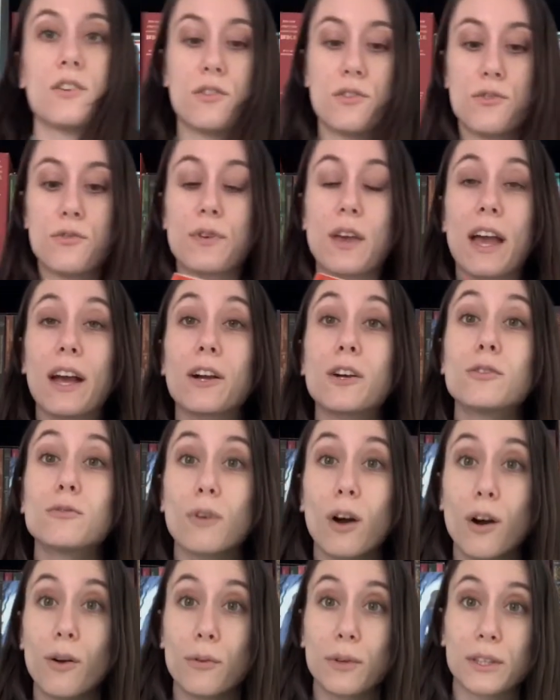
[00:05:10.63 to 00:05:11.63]
Can't go
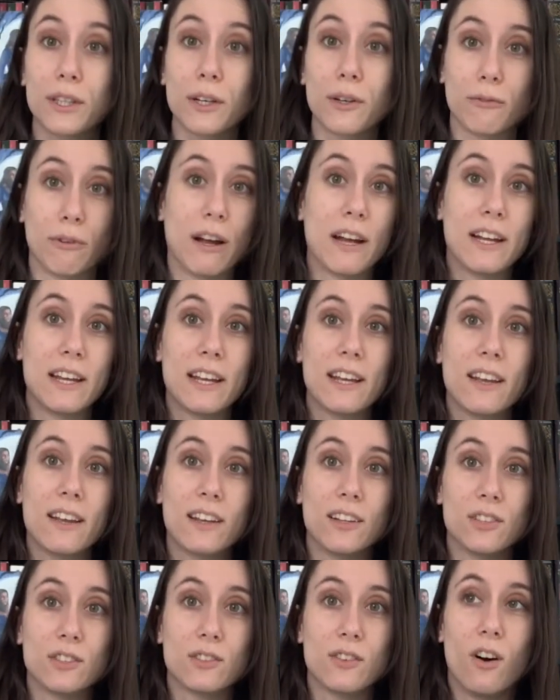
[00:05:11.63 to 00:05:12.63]
wrong with their writing.
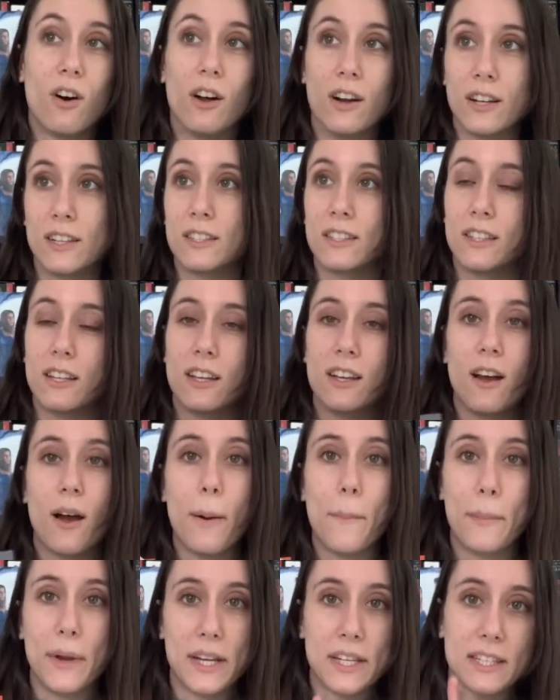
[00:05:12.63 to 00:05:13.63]
It's honestly
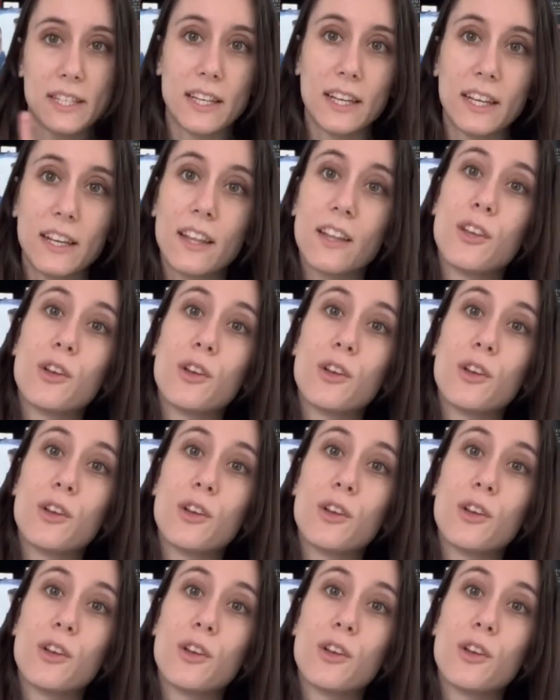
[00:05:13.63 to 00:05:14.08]
amazing.